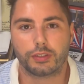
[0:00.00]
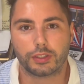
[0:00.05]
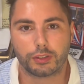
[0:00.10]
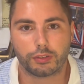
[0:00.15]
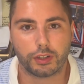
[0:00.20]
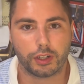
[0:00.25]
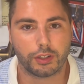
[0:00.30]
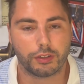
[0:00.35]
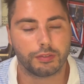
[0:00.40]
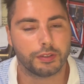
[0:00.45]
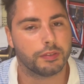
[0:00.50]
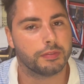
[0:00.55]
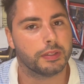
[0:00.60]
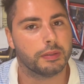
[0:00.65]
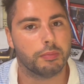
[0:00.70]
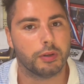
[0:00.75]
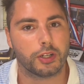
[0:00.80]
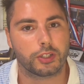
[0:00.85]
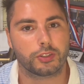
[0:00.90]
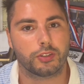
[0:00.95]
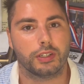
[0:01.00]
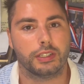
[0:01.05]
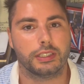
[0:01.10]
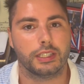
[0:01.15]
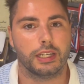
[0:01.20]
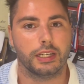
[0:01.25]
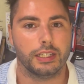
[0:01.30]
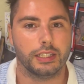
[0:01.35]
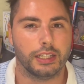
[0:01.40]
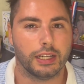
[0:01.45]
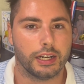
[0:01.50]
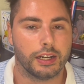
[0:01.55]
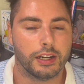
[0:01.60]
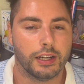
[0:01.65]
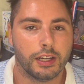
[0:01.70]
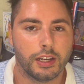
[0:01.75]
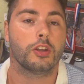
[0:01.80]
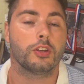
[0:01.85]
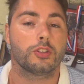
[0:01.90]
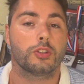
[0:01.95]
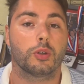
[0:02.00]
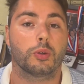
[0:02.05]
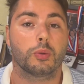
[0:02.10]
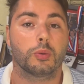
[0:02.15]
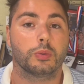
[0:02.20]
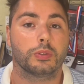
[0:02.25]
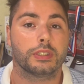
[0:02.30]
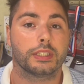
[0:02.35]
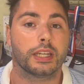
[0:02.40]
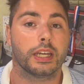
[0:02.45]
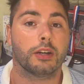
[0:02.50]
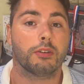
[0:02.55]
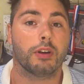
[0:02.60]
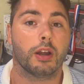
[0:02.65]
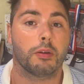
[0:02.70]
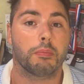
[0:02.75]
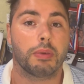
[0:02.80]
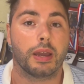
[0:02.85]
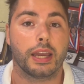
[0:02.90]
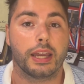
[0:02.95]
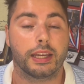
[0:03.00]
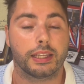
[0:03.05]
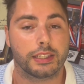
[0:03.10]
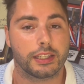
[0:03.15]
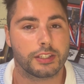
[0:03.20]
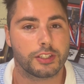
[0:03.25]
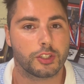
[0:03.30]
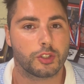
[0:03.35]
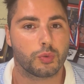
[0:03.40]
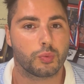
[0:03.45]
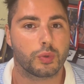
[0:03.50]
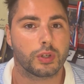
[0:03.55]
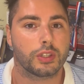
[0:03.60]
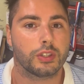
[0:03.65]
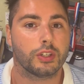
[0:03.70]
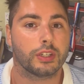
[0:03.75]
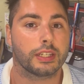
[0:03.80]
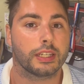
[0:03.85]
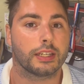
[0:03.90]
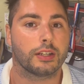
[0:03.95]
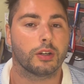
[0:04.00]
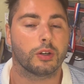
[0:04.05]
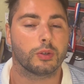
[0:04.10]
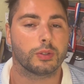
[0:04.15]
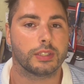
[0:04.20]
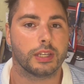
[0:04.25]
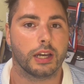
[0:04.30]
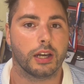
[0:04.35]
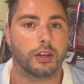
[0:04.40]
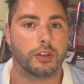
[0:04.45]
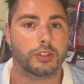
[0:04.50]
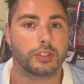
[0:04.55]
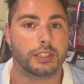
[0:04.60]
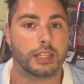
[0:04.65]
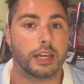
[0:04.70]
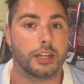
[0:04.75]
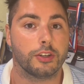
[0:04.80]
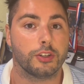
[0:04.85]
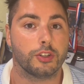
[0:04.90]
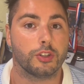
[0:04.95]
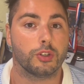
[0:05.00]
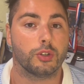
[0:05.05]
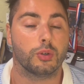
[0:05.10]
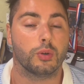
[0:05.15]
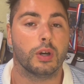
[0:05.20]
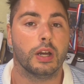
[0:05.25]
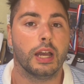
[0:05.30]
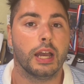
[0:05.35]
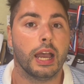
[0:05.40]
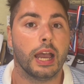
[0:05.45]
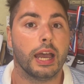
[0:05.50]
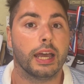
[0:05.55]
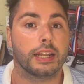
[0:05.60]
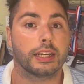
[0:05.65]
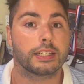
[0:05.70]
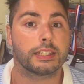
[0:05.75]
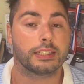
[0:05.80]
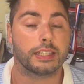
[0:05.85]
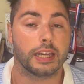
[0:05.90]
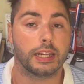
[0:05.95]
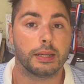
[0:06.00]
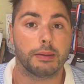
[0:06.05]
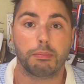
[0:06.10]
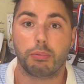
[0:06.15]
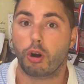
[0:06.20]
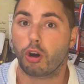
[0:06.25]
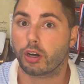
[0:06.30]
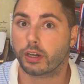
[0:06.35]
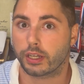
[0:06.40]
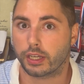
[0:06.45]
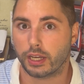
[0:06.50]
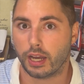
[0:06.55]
$350 right then and there. So to get around paying this, it's worth looking at hotels that do an extended parking